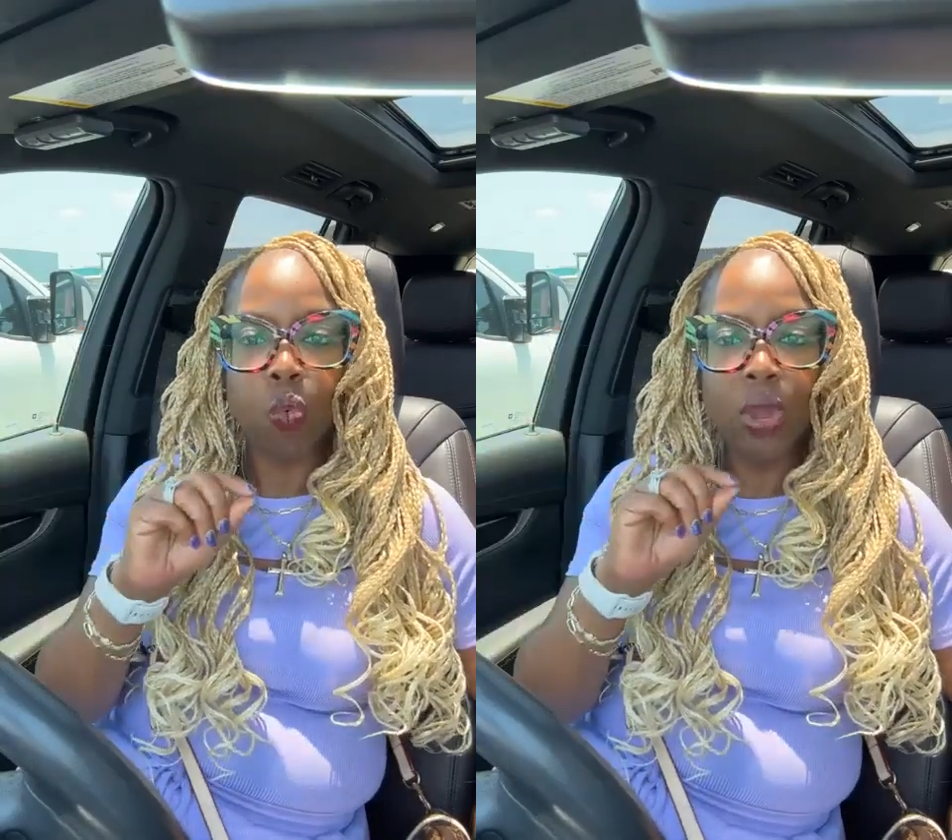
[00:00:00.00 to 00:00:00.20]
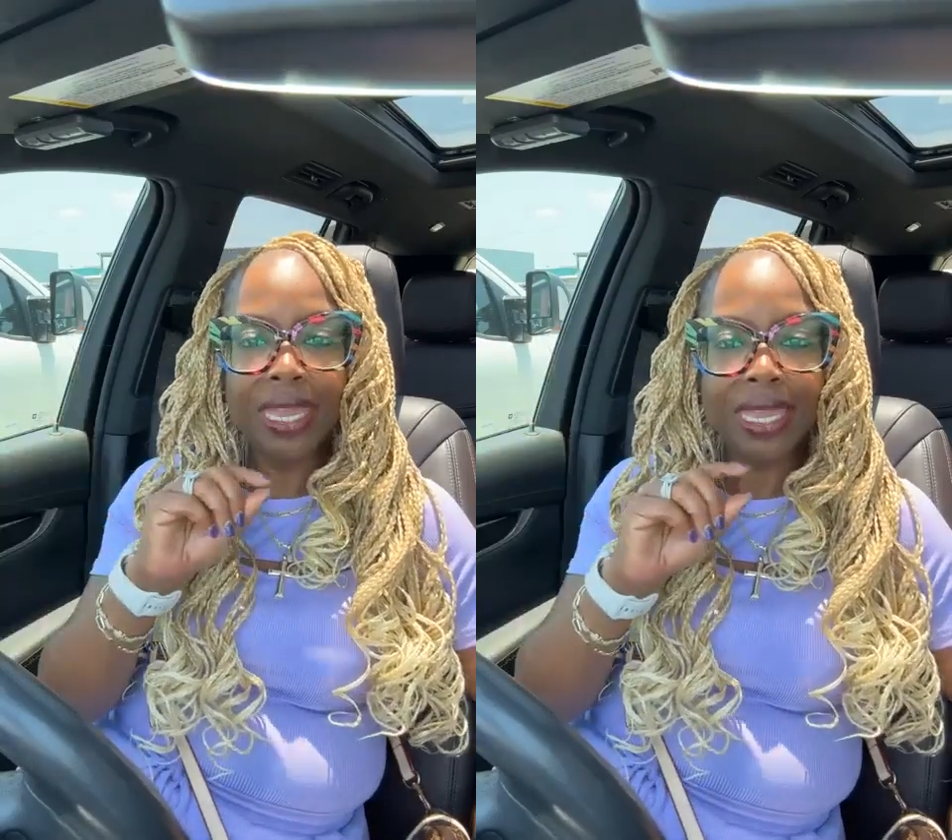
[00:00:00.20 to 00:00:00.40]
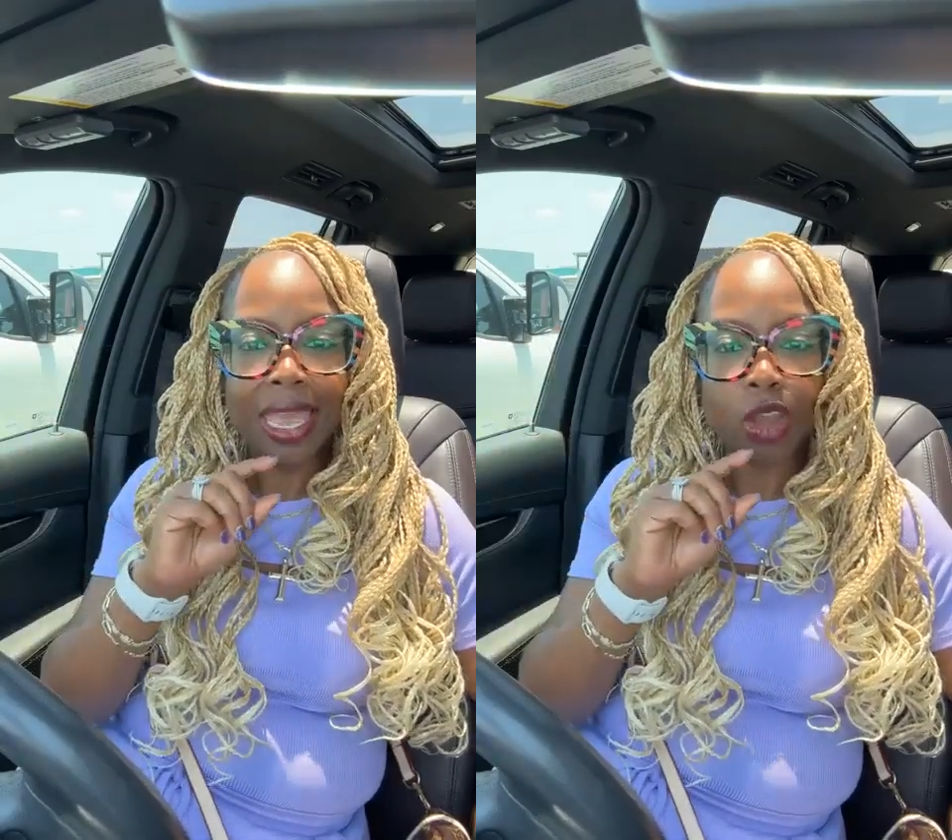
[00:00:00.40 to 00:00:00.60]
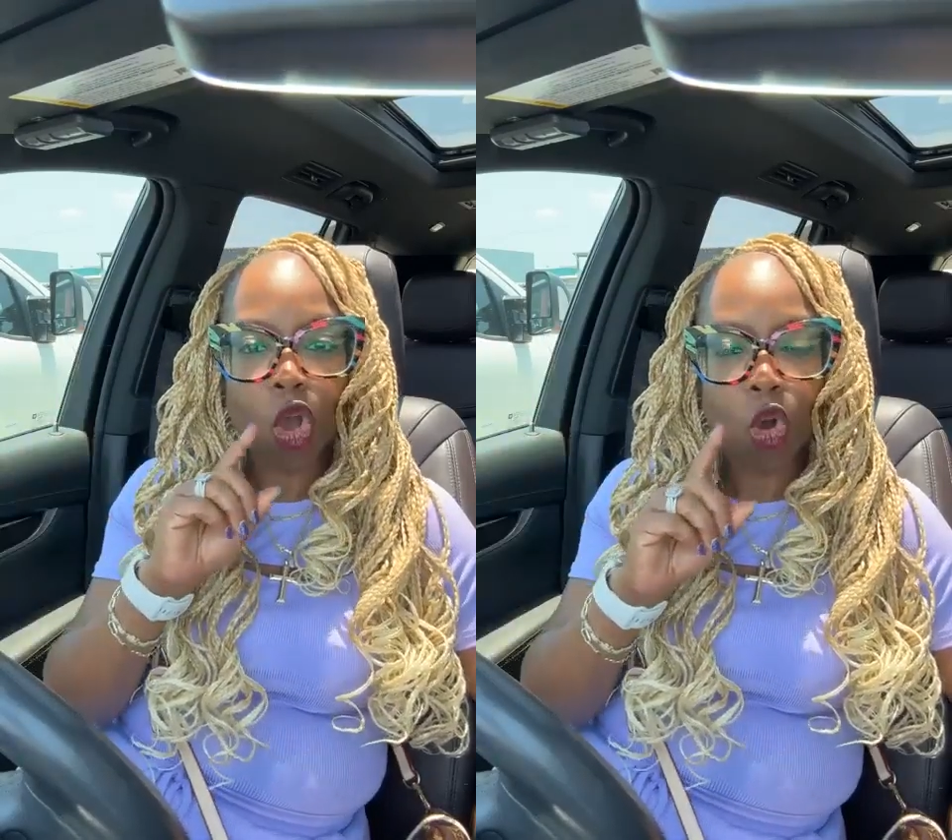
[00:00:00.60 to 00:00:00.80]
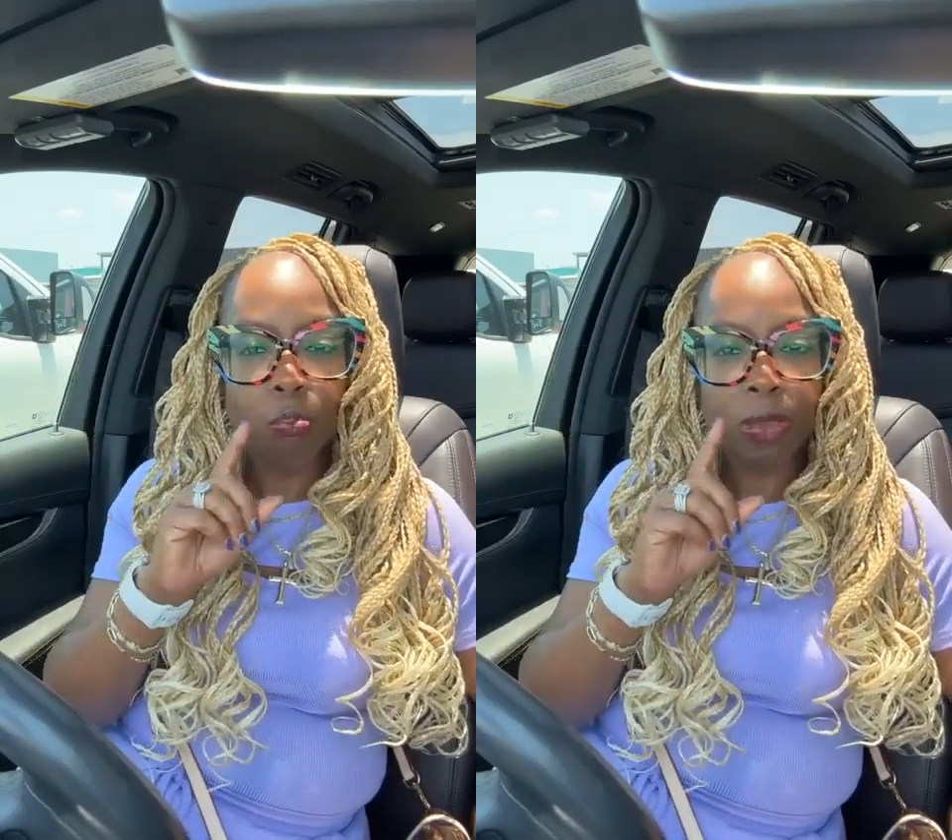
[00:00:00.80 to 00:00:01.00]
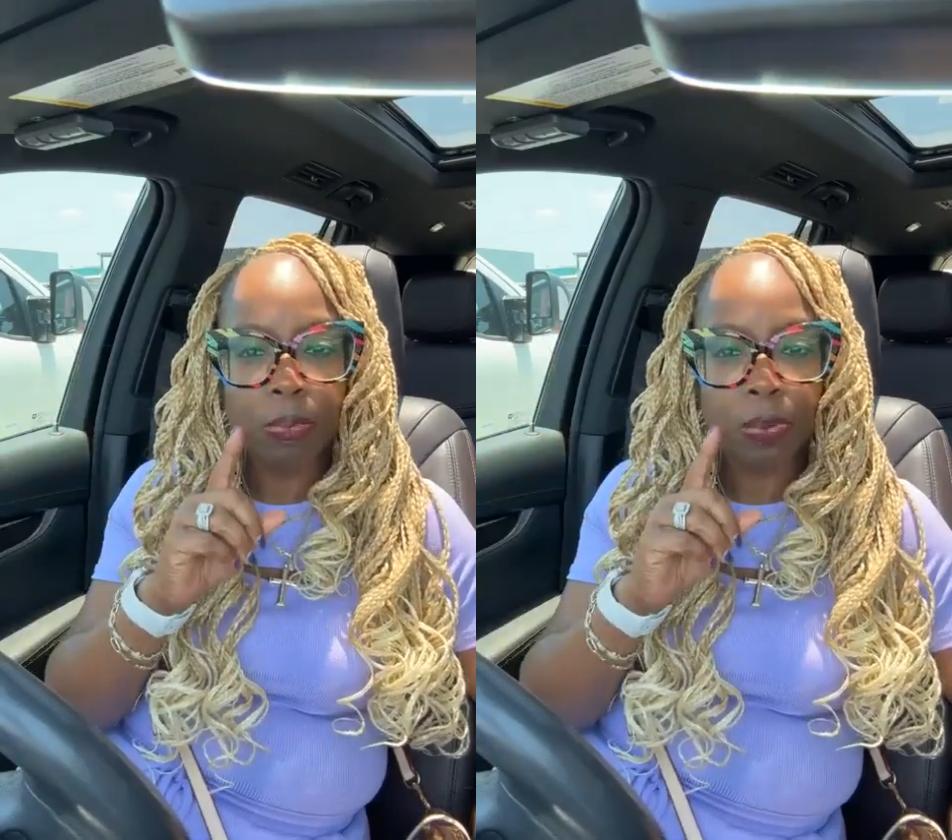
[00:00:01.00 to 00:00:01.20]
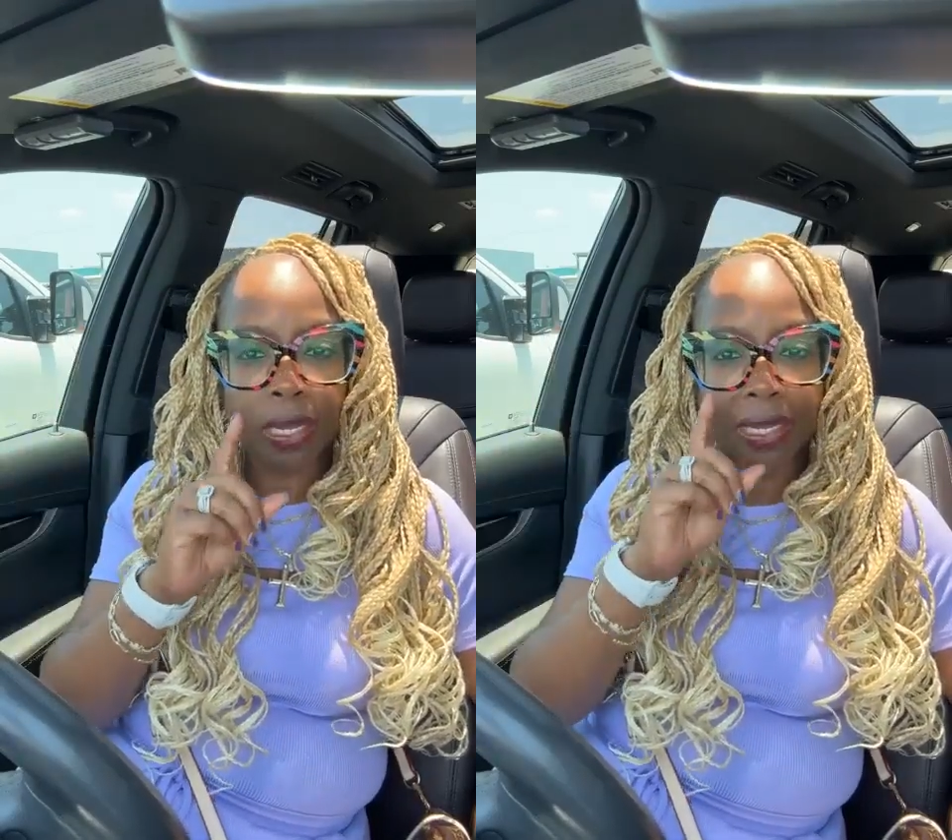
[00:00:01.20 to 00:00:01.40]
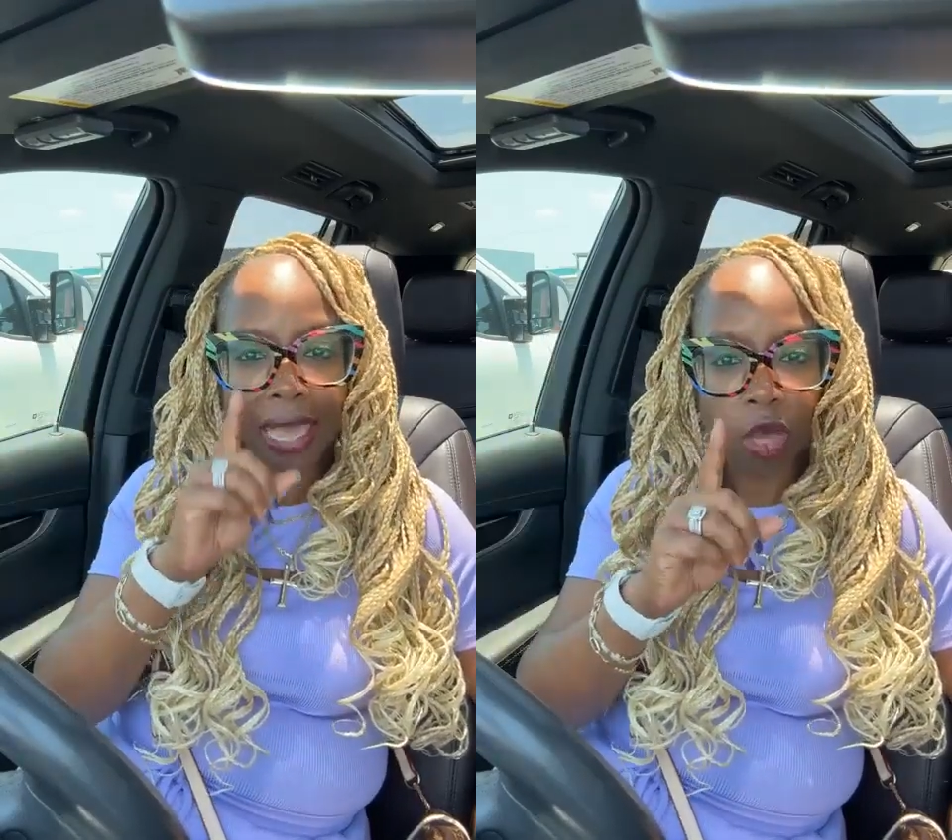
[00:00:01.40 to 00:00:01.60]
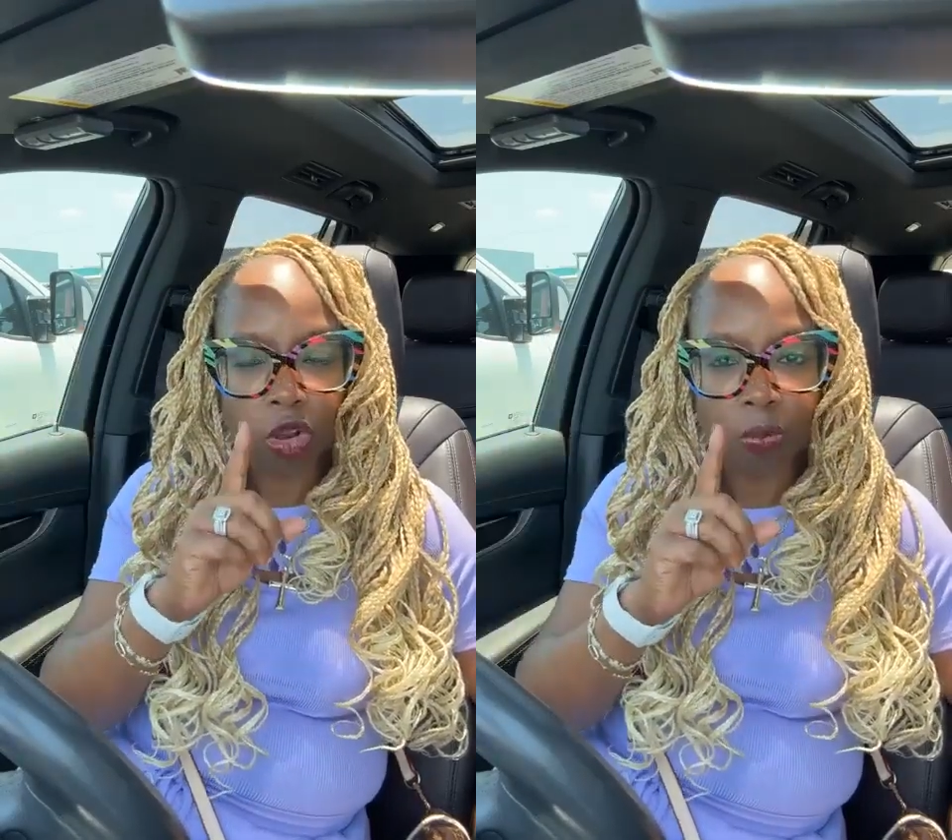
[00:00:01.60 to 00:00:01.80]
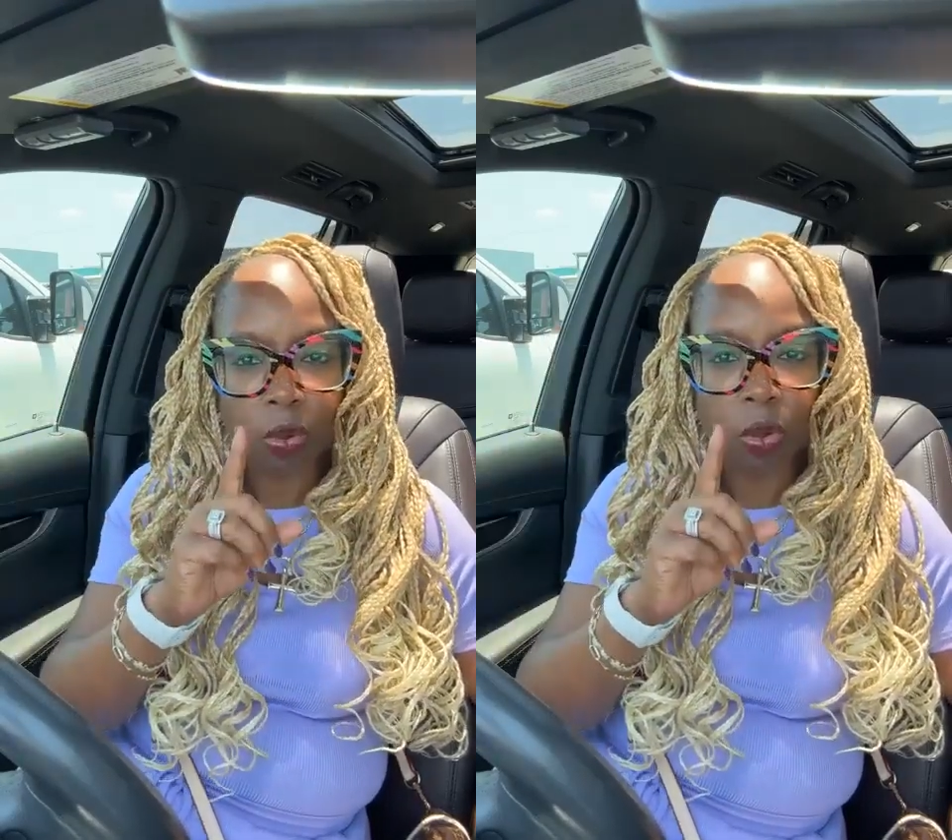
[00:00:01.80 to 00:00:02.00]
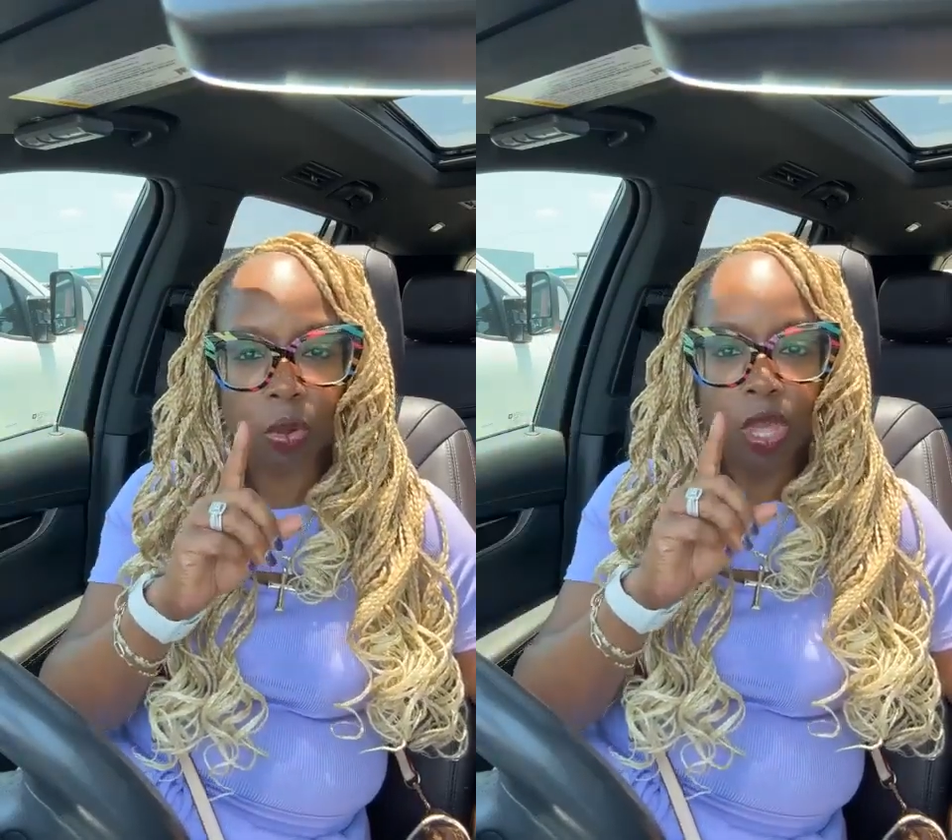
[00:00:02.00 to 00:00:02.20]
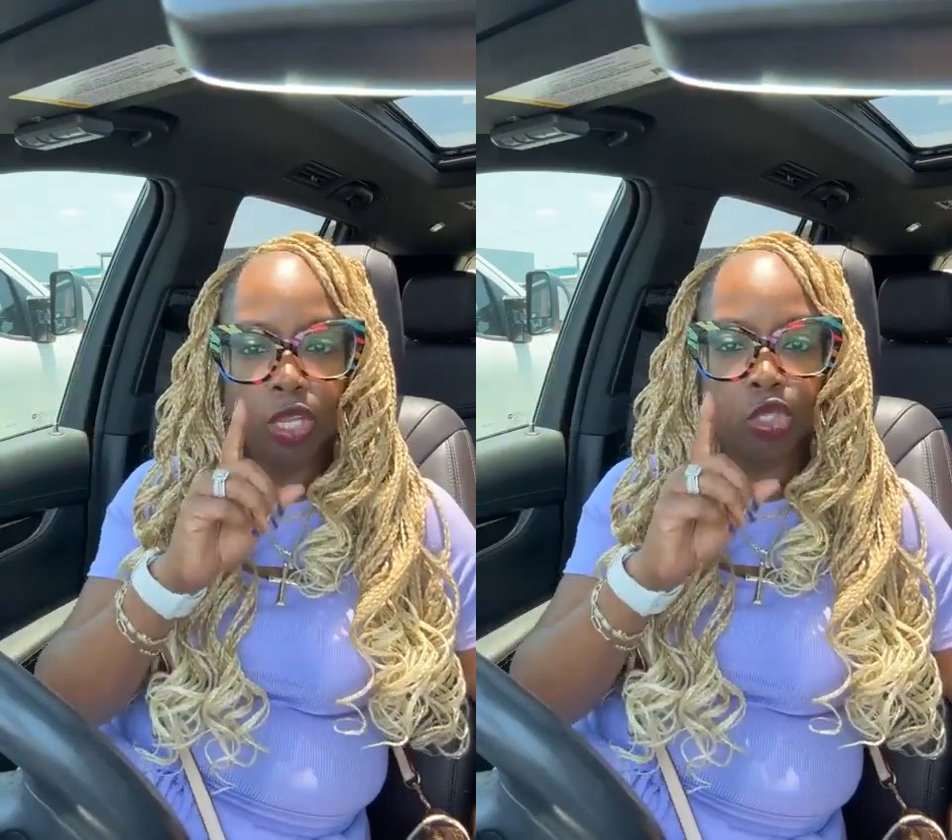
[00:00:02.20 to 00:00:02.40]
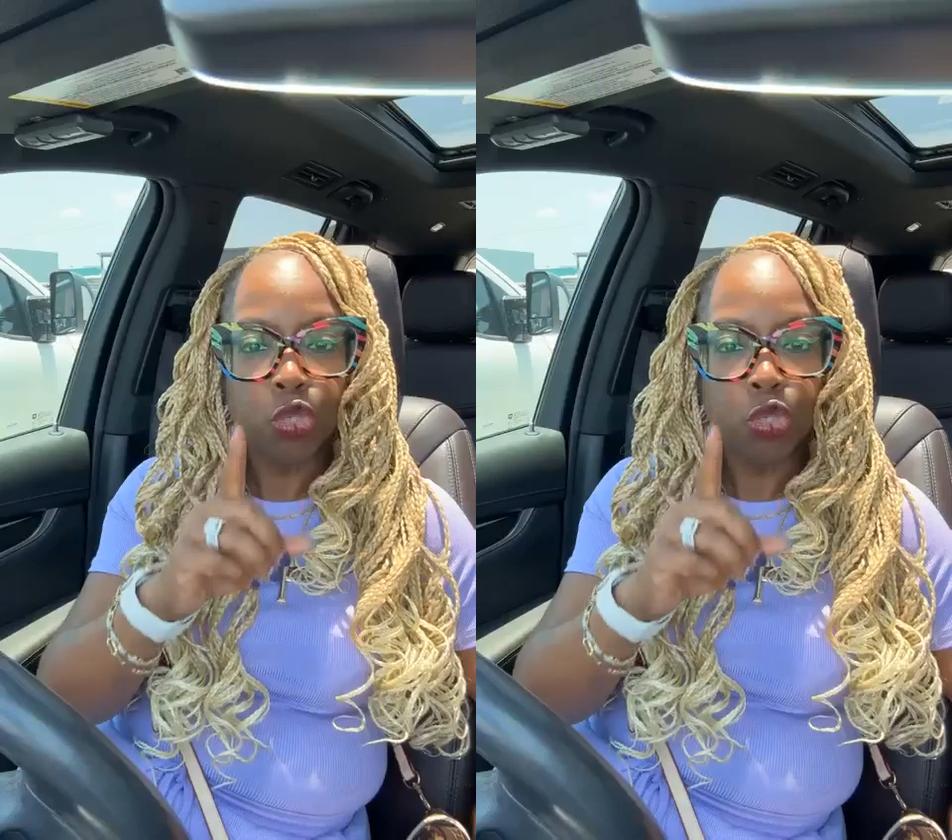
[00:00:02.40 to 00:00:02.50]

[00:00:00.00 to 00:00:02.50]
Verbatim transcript: we can't hold people accountable